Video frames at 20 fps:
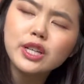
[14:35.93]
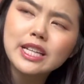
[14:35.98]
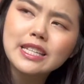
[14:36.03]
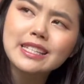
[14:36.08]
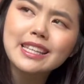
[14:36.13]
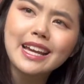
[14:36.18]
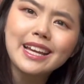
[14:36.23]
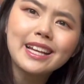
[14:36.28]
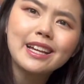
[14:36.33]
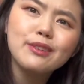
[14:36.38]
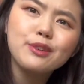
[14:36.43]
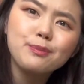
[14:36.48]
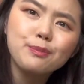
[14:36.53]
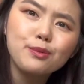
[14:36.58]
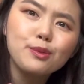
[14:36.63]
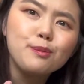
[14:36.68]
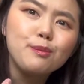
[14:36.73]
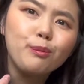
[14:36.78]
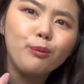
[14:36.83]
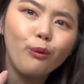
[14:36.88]
It's like you
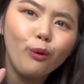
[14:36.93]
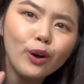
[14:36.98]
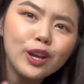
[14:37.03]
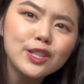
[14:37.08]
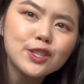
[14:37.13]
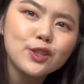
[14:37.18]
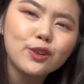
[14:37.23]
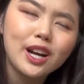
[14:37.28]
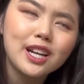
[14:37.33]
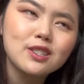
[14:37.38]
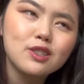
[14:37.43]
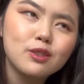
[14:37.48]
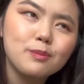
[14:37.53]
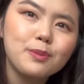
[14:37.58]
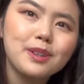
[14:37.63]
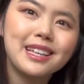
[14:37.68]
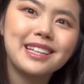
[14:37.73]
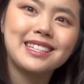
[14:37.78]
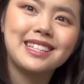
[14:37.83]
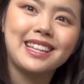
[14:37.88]
put moisturizer on,
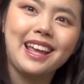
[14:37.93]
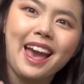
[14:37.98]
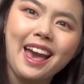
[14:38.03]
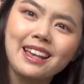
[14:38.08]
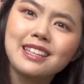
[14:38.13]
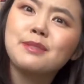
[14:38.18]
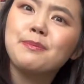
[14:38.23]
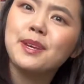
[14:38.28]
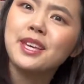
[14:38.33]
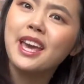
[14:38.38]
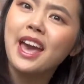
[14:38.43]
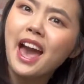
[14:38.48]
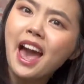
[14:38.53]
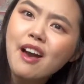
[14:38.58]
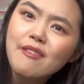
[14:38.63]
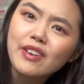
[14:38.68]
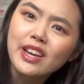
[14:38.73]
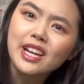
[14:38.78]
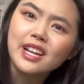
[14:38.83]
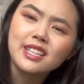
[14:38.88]
but it's an
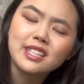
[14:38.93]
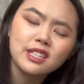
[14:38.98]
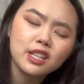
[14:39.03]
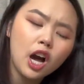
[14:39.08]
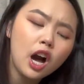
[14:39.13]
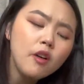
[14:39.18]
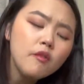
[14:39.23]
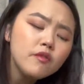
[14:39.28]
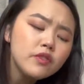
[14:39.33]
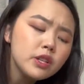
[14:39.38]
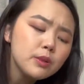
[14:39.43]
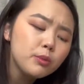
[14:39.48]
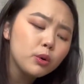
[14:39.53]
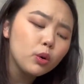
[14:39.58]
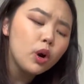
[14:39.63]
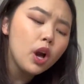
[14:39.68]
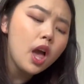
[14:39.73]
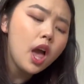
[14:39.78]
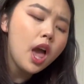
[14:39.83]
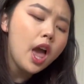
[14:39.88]
SPF and it's
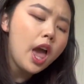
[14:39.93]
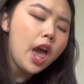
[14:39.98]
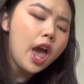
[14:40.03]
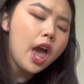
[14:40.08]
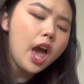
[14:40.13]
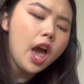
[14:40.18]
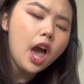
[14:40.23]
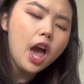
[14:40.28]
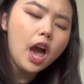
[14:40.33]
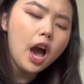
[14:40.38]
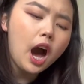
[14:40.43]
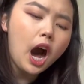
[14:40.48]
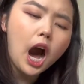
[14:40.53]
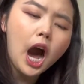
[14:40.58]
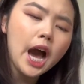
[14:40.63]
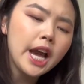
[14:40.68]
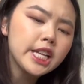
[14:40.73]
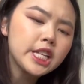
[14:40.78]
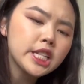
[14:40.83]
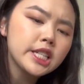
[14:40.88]
comfortable.
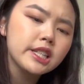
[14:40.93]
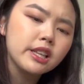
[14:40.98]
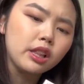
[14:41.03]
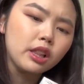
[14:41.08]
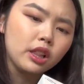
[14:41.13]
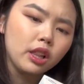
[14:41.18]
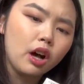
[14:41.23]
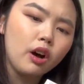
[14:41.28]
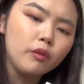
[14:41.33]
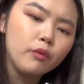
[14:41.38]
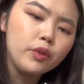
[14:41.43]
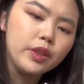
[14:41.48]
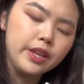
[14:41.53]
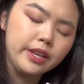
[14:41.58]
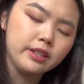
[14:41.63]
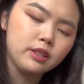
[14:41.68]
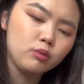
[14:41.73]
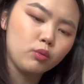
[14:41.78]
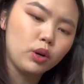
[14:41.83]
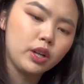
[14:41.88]
I just love
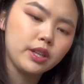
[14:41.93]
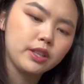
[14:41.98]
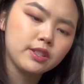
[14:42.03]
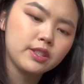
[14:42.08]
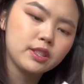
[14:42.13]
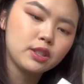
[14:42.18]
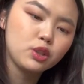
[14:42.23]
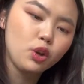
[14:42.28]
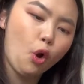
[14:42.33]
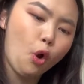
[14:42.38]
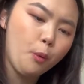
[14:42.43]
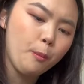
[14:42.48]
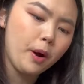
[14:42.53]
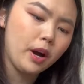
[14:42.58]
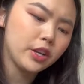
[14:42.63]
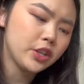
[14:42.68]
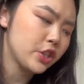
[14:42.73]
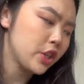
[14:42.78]
this one so much.